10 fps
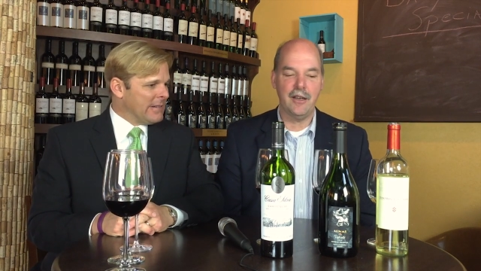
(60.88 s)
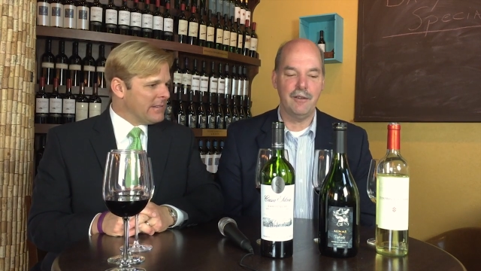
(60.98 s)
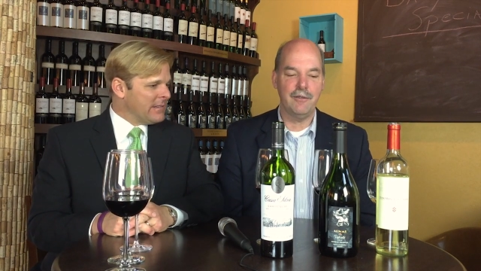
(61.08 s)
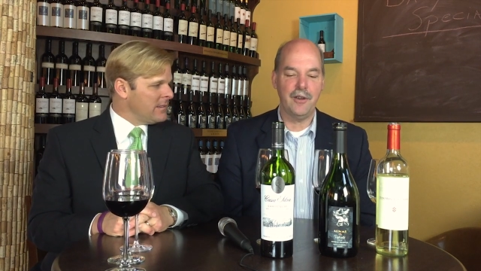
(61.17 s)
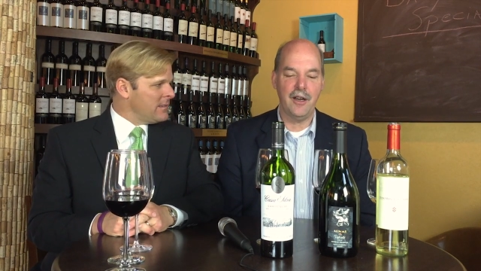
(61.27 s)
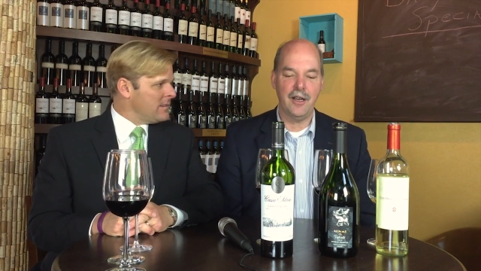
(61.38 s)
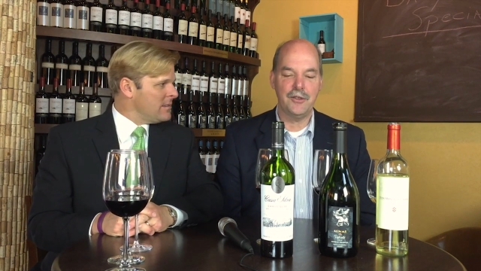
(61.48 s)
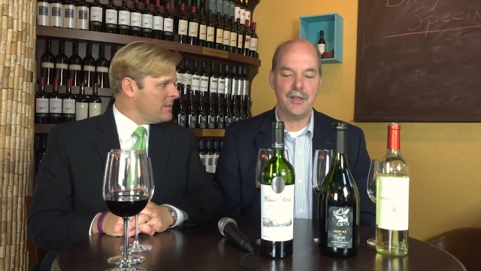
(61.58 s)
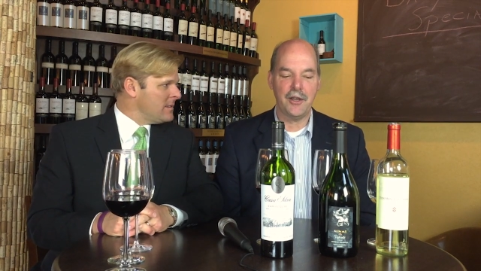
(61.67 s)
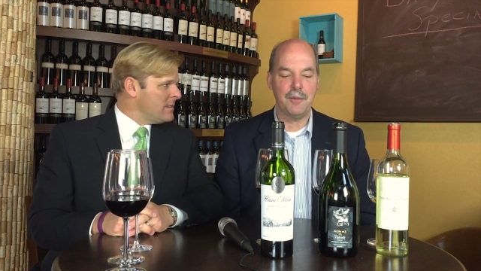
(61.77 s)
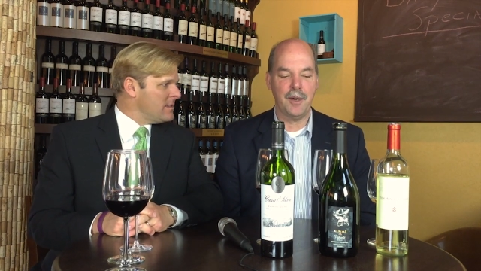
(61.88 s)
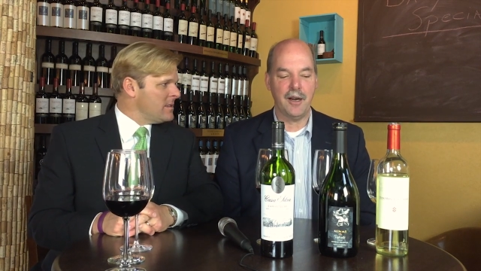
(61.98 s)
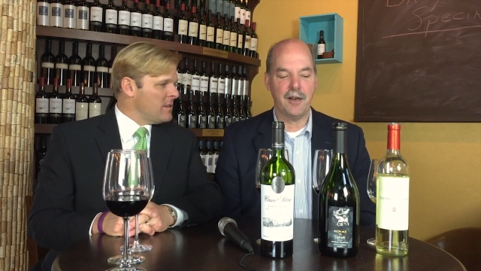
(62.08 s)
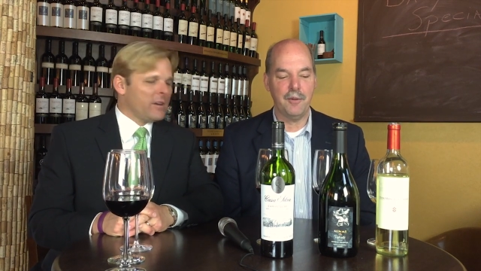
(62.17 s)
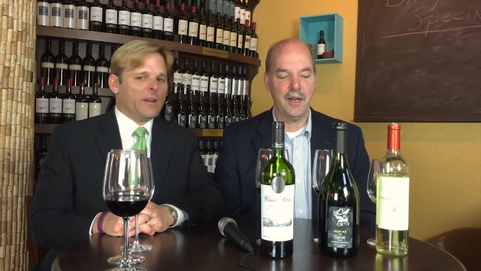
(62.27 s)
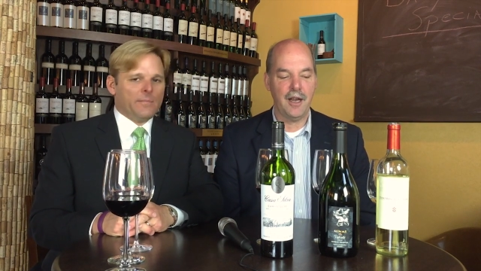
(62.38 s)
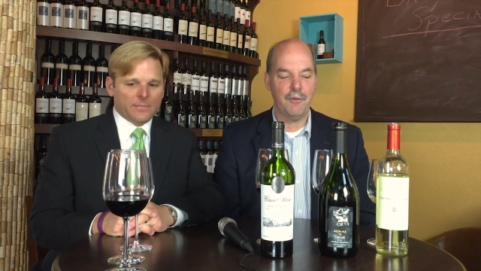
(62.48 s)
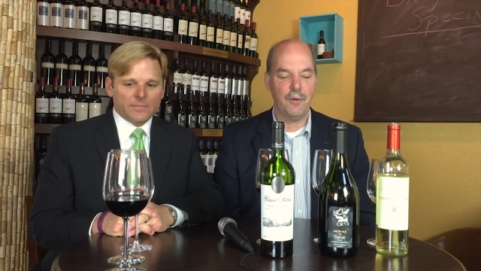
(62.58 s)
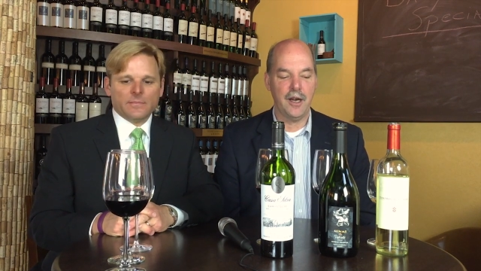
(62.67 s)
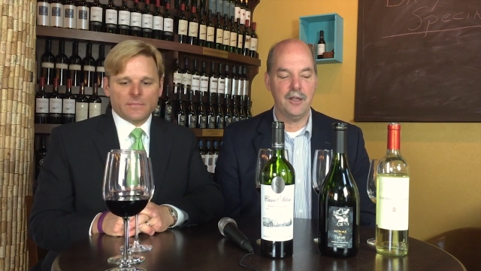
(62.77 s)
Speaker 1: of uh, South America. We have
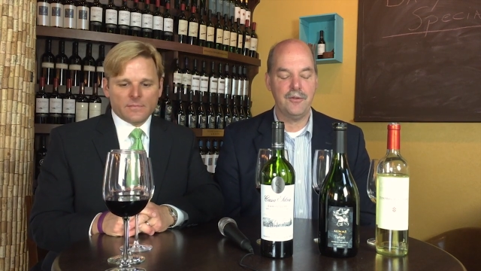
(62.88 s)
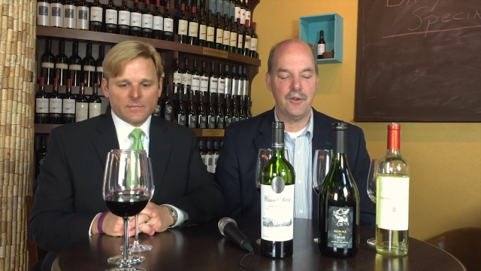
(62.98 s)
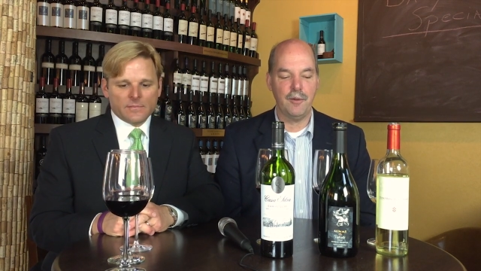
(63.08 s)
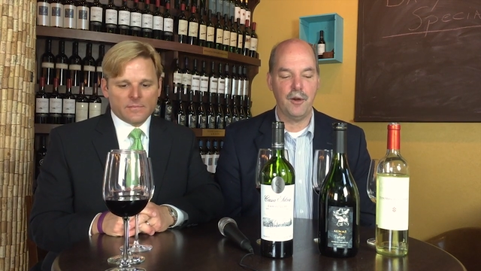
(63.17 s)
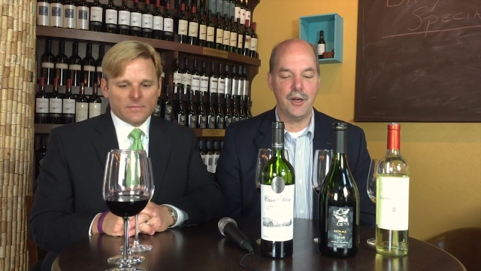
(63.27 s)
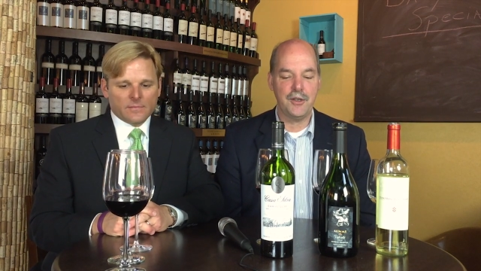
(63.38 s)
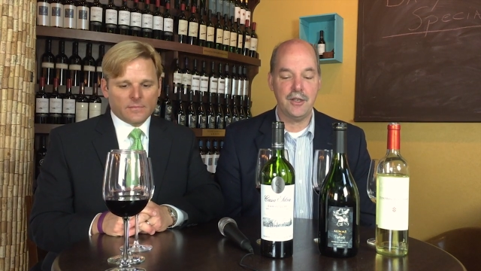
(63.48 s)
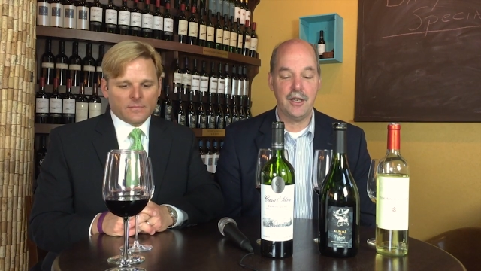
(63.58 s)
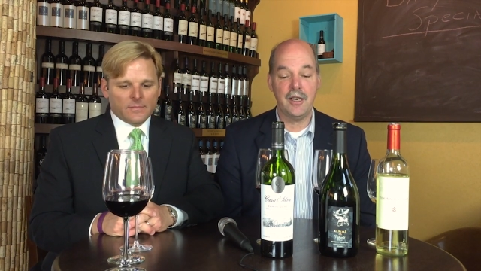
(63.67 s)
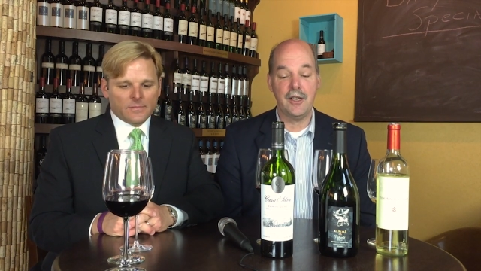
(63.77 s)
wines from Argentina